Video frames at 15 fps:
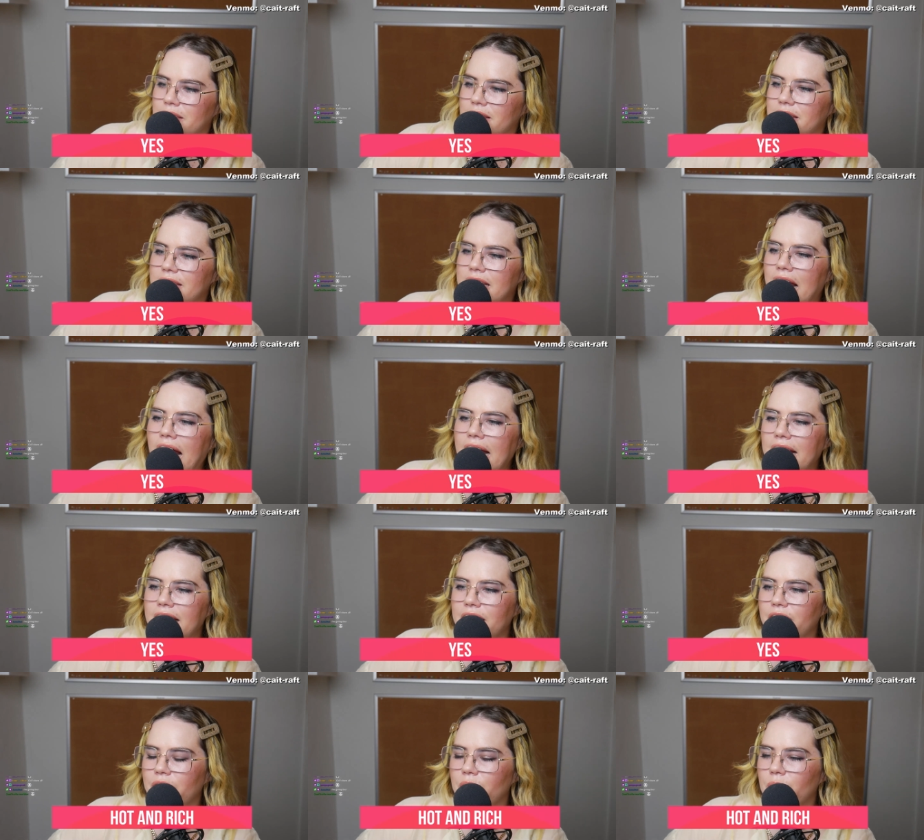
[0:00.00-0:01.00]
Thank
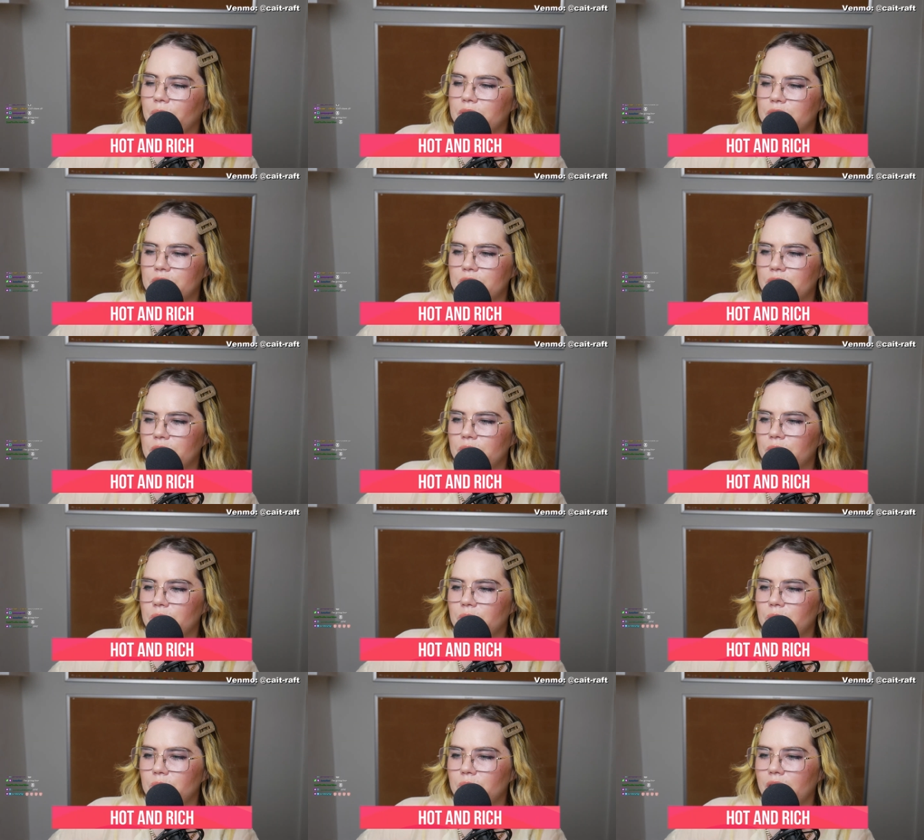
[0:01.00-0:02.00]
you to
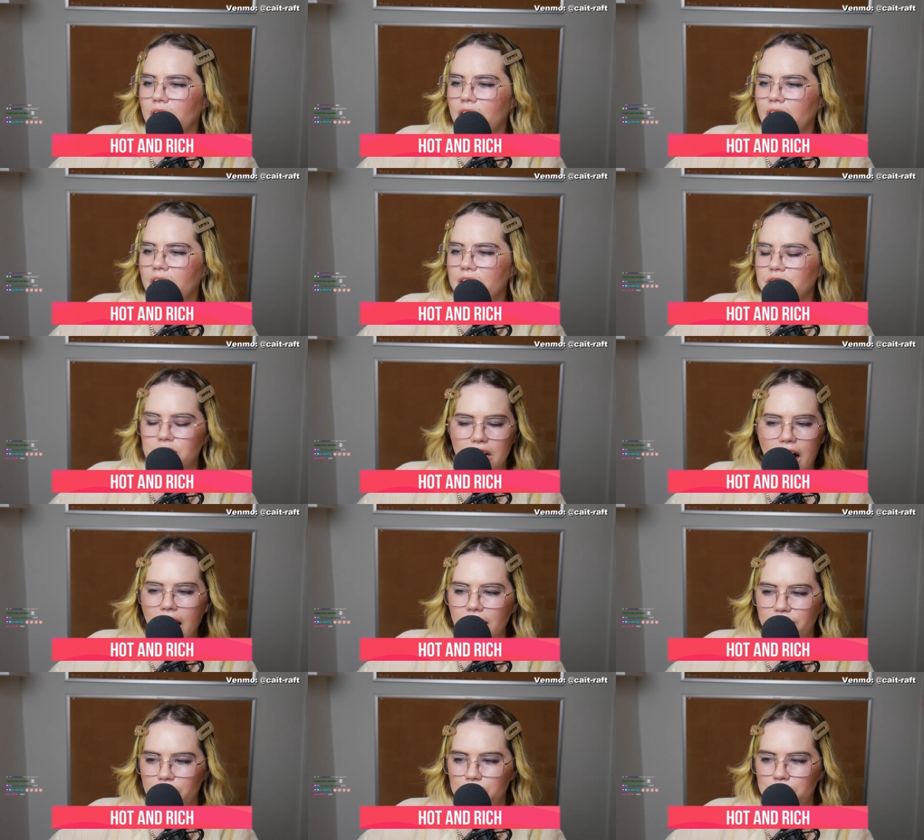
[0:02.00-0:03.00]
uh,
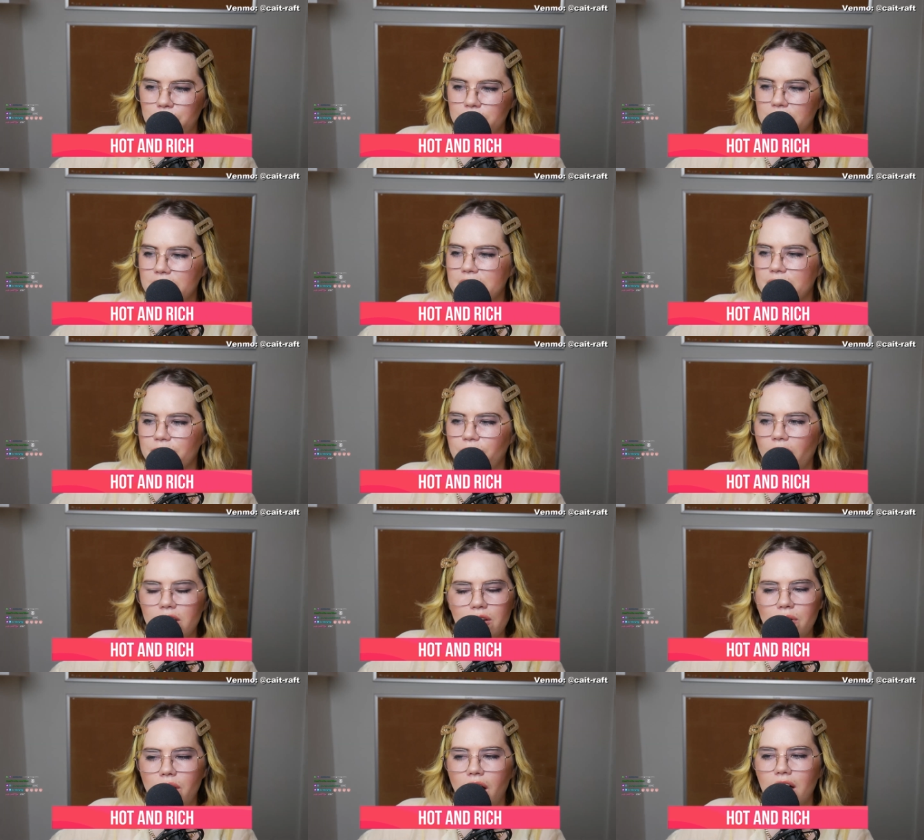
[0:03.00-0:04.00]
Jack for producing.
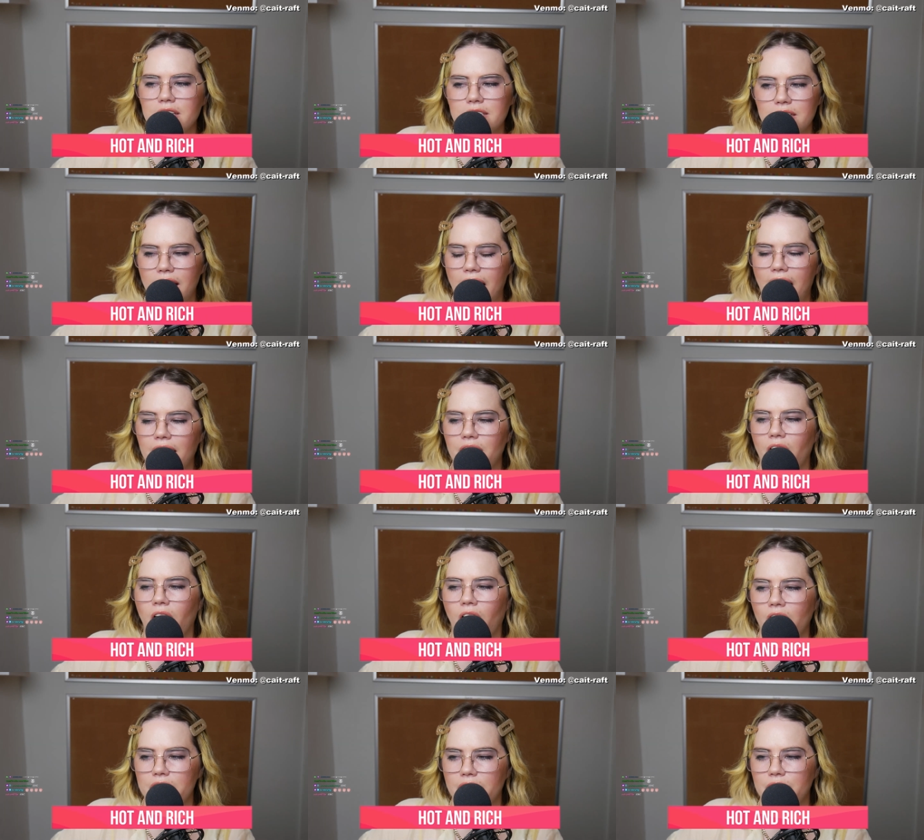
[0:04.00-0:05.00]
Follow us at
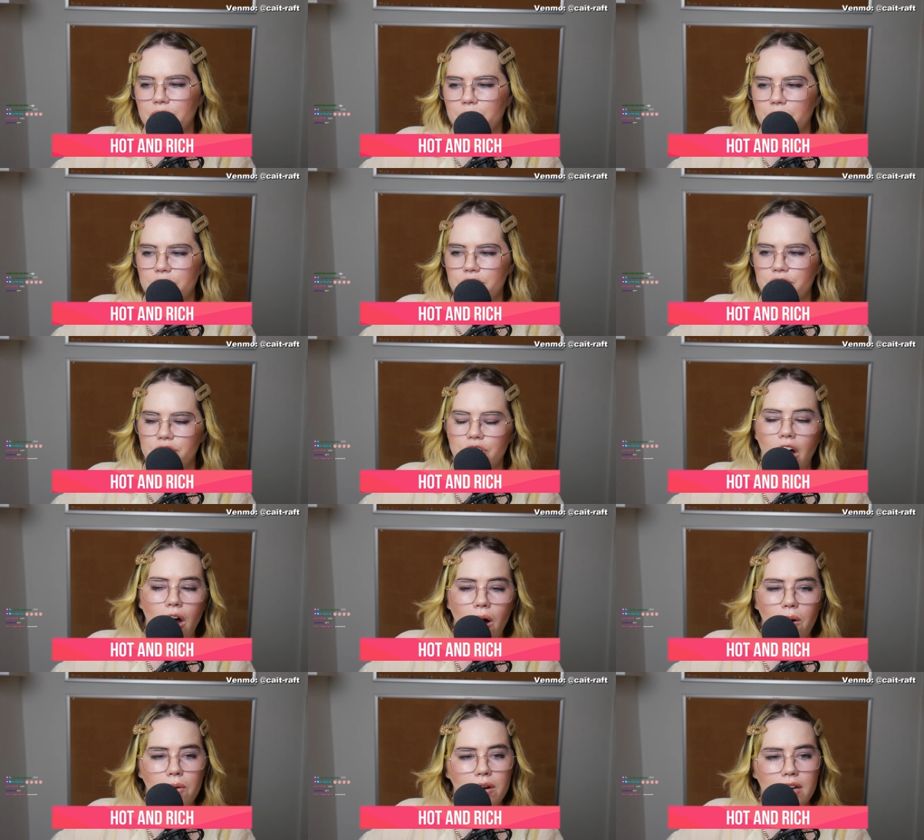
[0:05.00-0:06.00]
Hot and Rich
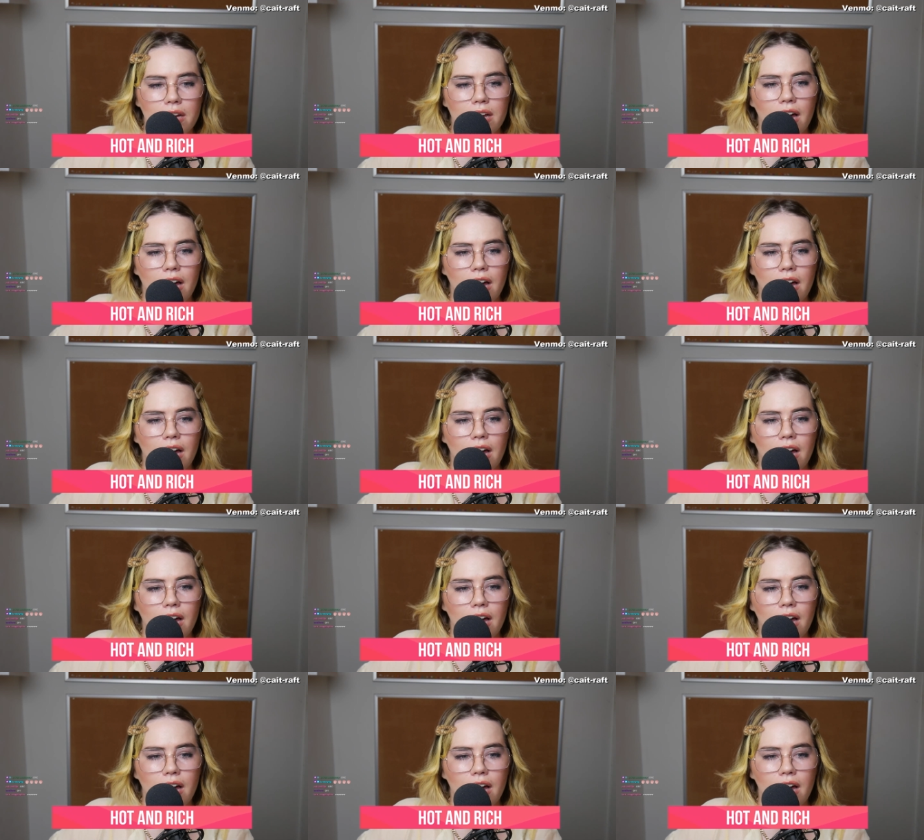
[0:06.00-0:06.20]
Show.